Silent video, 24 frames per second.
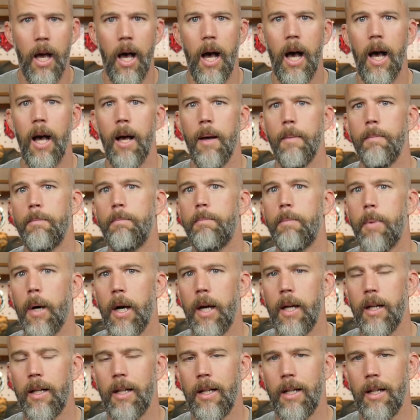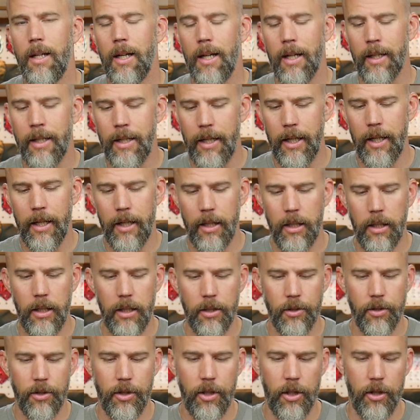Uh, but again,
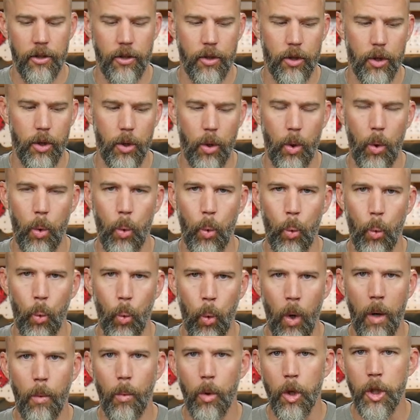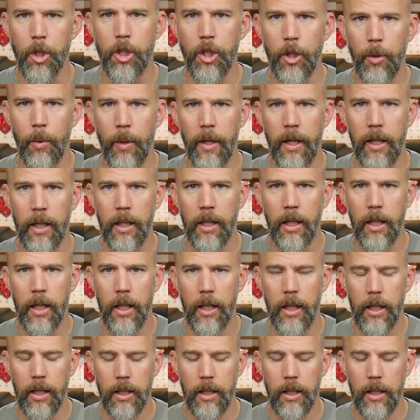since what we're doing,